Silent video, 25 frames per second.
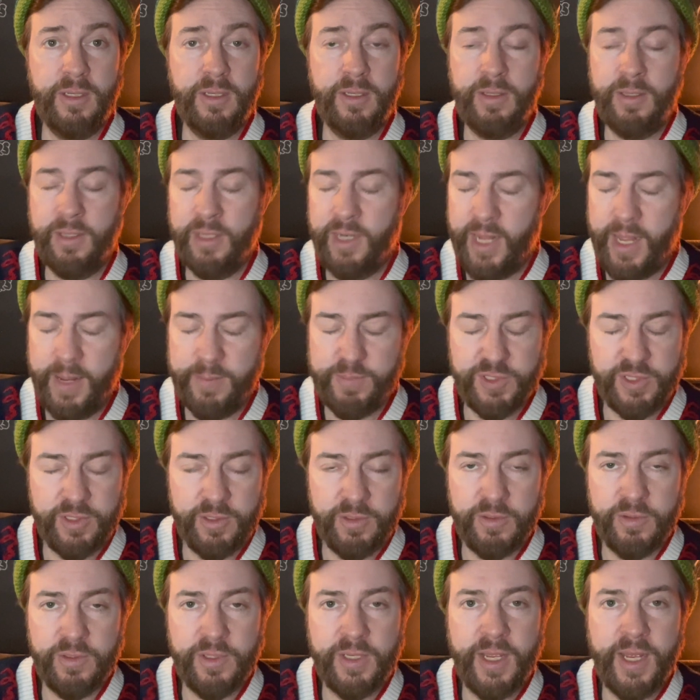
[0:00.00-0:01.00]
it
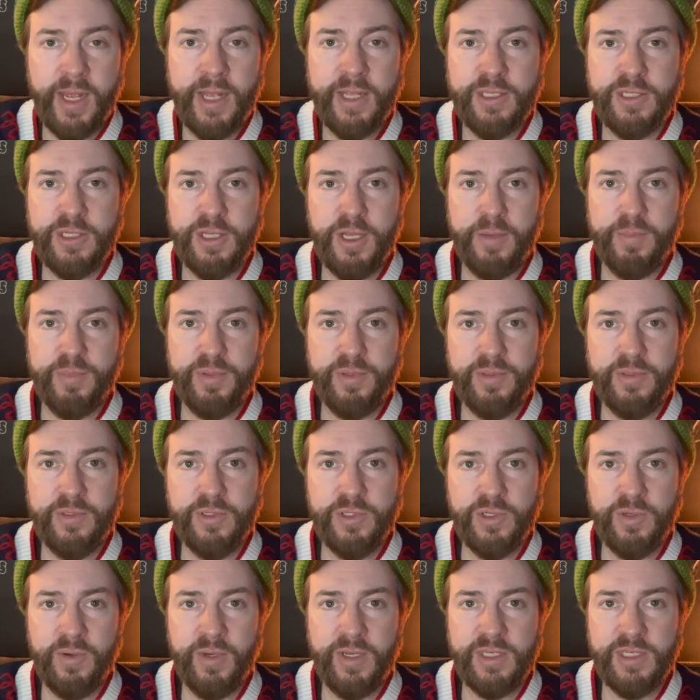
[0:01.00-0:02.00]
absolutely adds up.
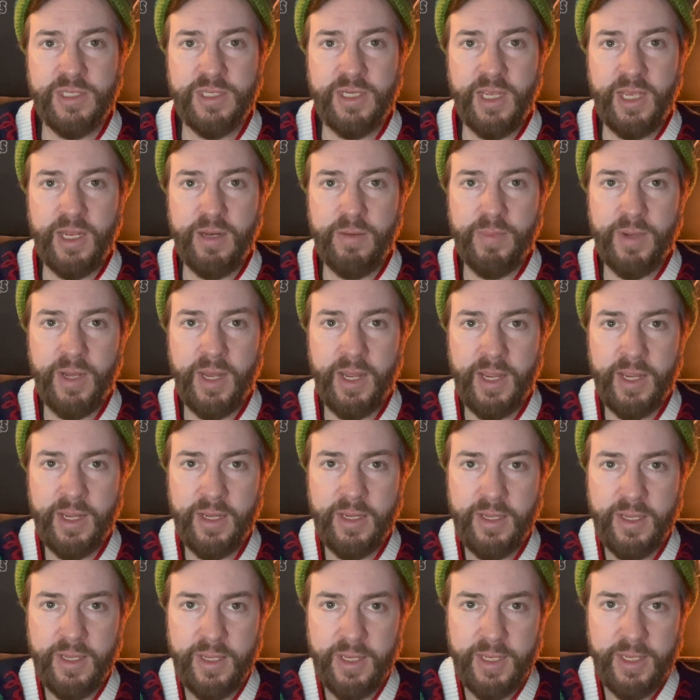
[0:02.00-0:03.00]
So I stand
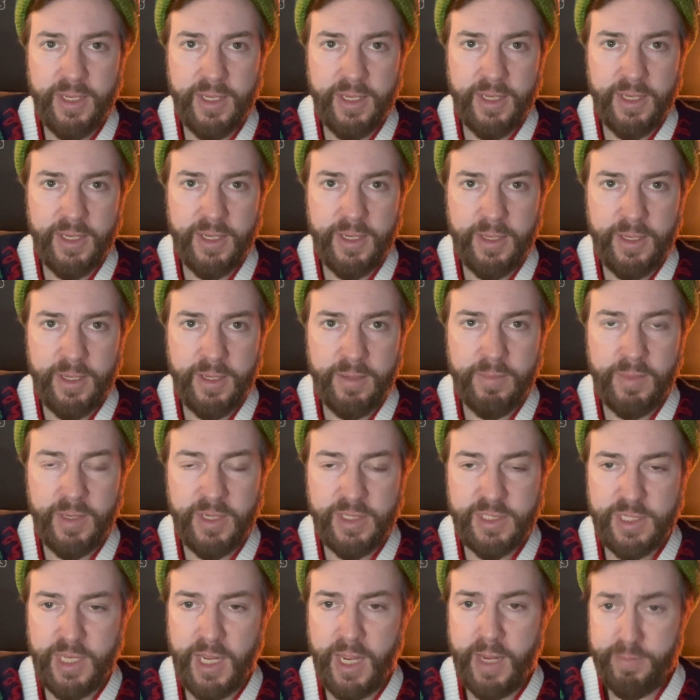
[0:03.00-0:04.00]
by my
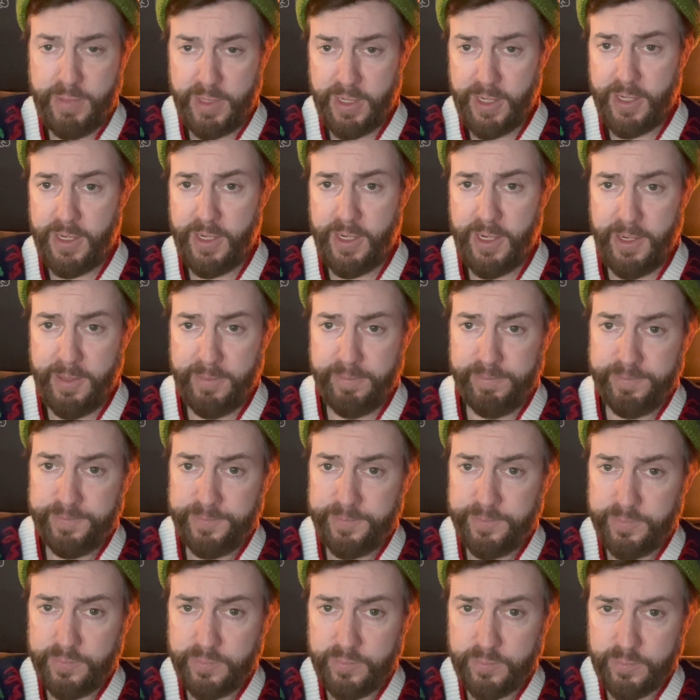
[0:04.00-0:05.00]
timing. I'll
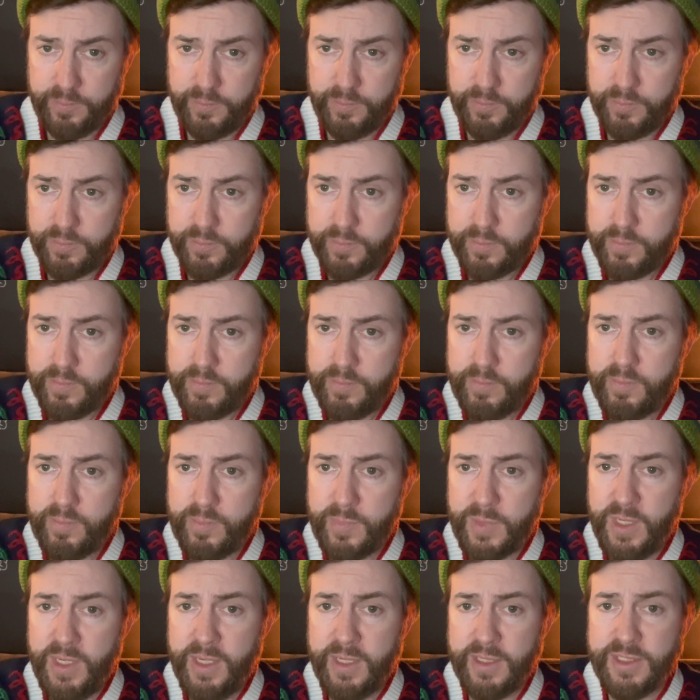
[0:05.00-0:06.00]

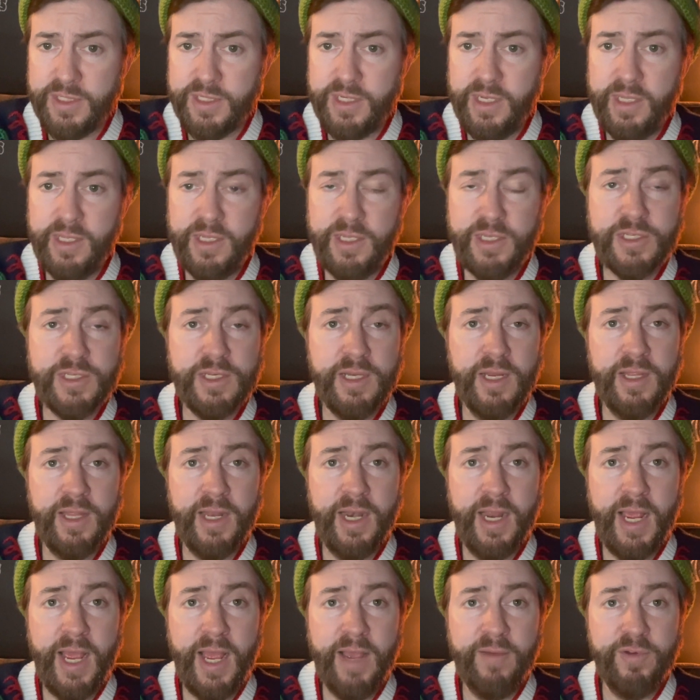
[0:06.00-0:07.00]
say this now that
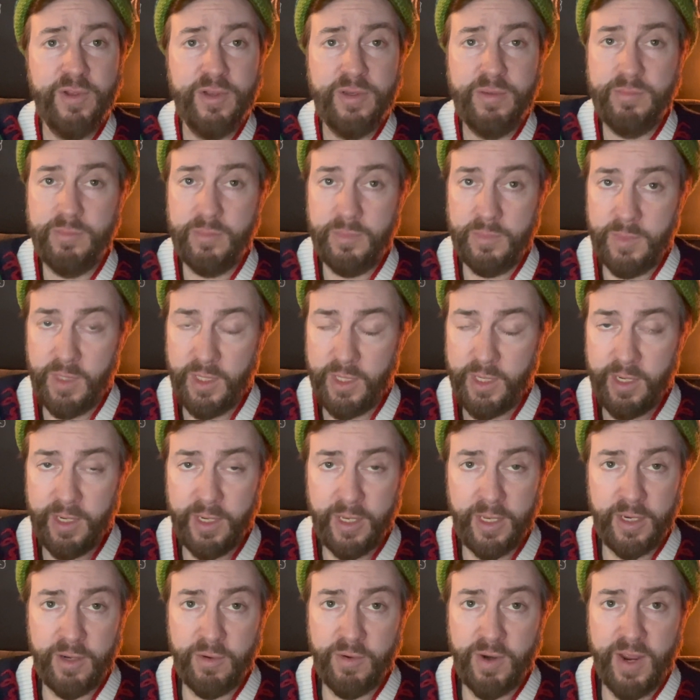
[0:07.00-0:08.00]
I have it. I'm not going
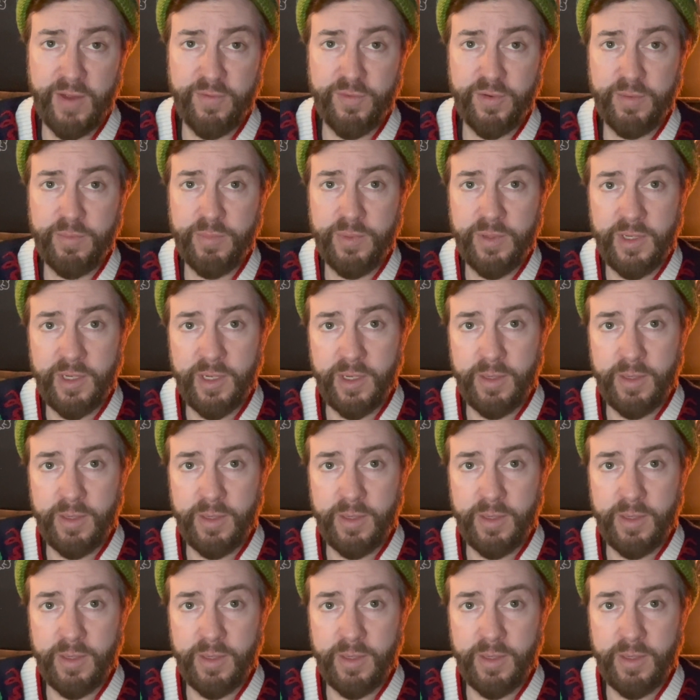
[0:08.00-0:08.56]
to get graphic, but